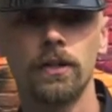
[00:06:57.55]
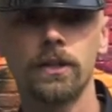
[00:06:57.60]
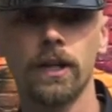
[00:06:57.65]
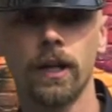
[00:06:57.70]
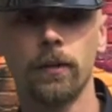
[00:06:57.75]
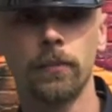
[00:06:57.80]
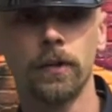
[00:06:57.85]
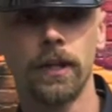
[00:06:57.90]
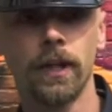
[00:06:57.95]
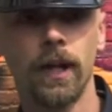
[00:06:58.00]

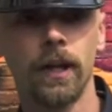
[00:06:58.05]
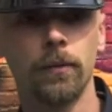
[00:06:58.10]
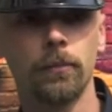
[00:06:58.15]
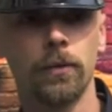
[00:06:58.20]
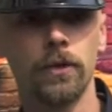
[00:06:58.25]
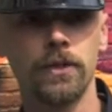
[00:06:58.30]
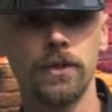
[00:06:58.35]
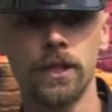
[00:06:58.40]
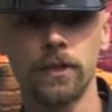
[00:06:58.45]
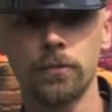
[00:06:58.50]
second Battalion,
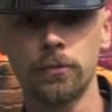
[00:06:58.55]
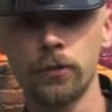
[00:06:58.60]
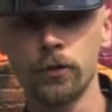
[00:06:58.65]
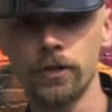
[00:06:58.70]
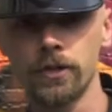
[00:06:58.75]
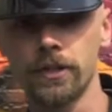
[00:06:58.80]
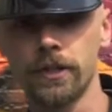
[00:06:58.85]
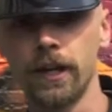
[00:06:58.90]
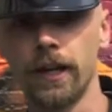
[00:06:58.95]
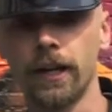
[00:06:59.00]
Princess
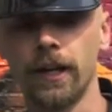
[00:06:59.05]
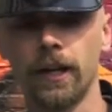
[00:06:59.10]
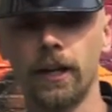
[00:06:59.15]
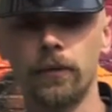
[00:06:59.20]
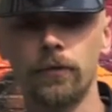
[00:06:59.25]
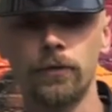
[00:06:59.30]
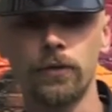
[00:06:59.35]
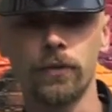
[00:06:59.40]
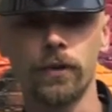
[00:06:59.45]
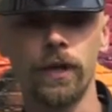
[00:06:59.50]
Patricia Daylight
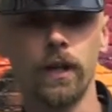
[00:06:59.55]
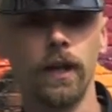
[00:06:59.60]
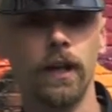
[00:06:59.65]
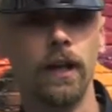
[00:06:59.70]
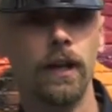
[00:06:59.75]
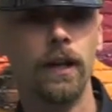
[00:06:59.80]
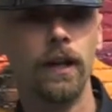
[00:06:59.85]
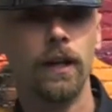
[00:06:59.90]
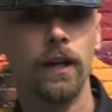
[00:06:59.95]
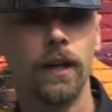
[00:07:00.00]
Infantry.
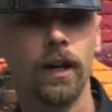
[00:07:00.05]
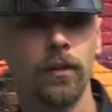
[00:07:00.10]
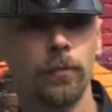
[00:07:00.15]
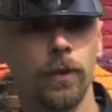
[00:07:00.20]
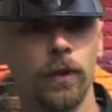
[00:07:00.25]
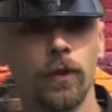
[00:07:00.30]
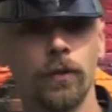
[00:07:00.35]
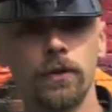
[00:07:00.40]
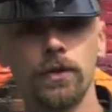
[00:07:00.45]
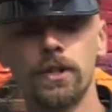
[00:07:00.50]
I've
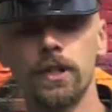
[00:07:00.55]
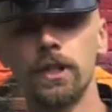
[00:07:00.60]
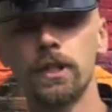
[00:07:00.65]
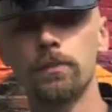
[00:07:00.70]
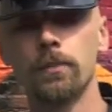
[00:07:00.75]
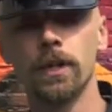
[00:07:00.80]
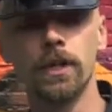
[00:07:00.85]
been overseas